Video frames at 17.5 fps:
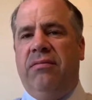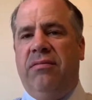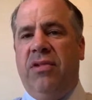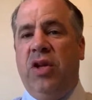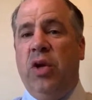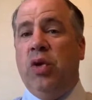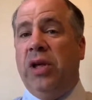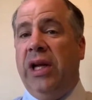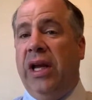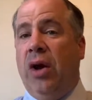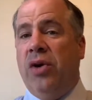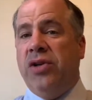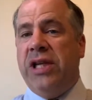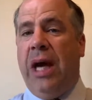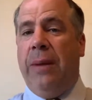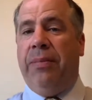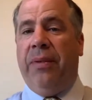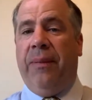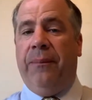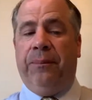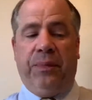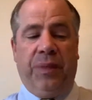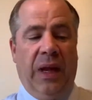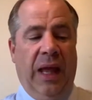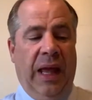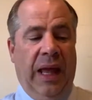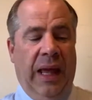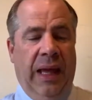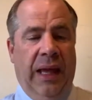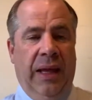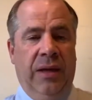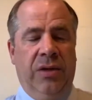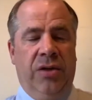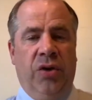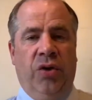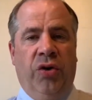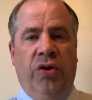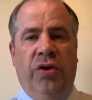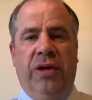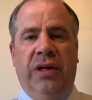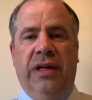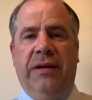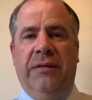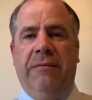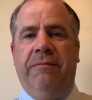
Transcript: usually goes up and your